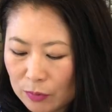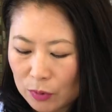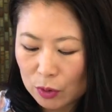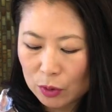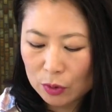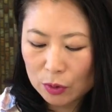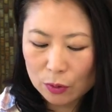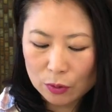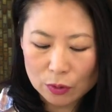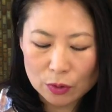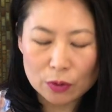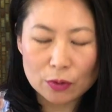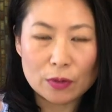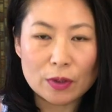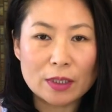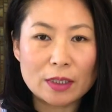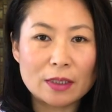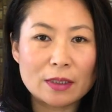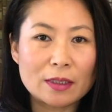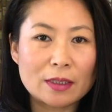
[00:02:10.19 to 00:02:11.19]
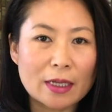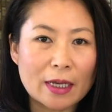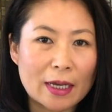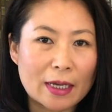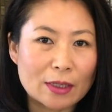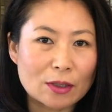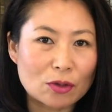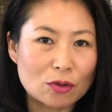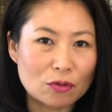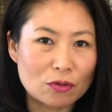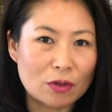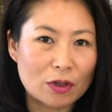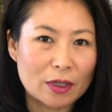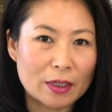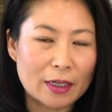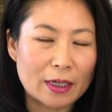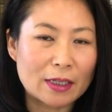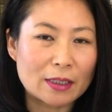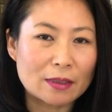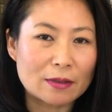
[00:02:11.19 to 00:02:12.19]
Soju isn't as
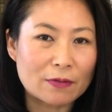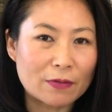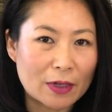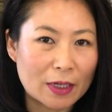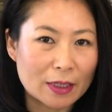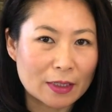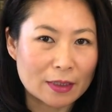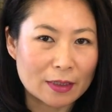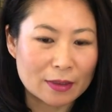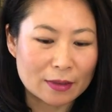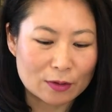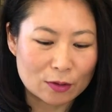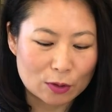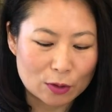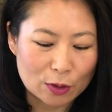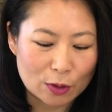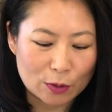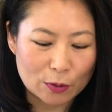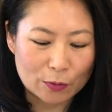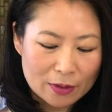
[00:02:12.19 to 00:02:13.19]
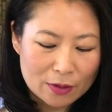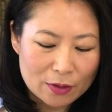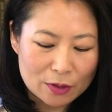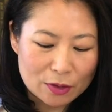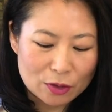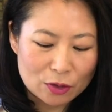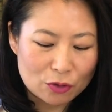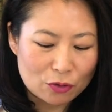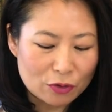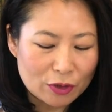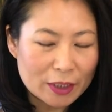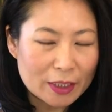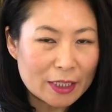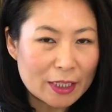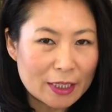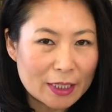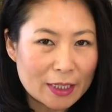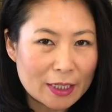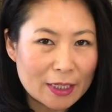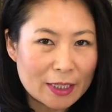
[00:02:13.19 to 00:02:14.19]
strong as vodka, so you could drink
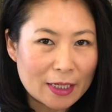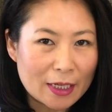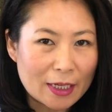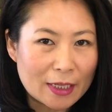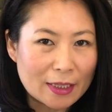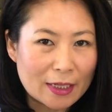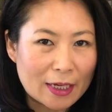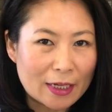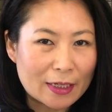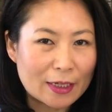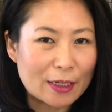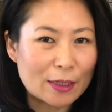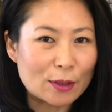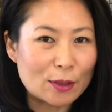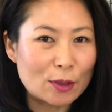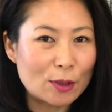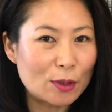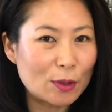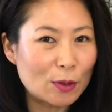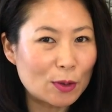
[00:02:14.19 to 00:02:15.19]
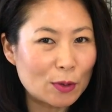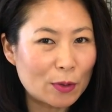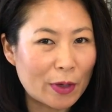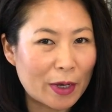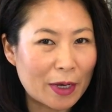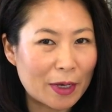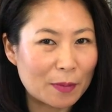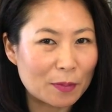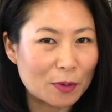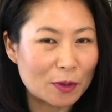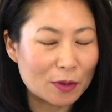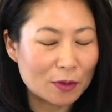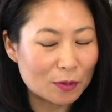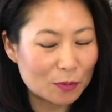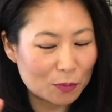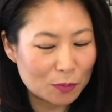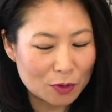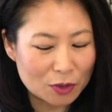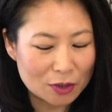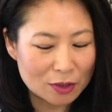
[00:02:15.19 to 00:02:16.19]
it and not get too hammered,
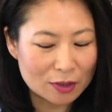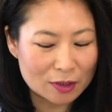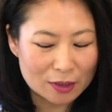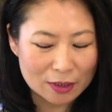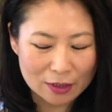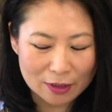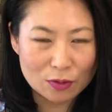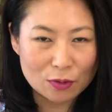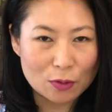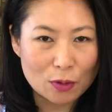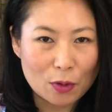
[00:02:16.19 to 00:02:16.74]
which is good.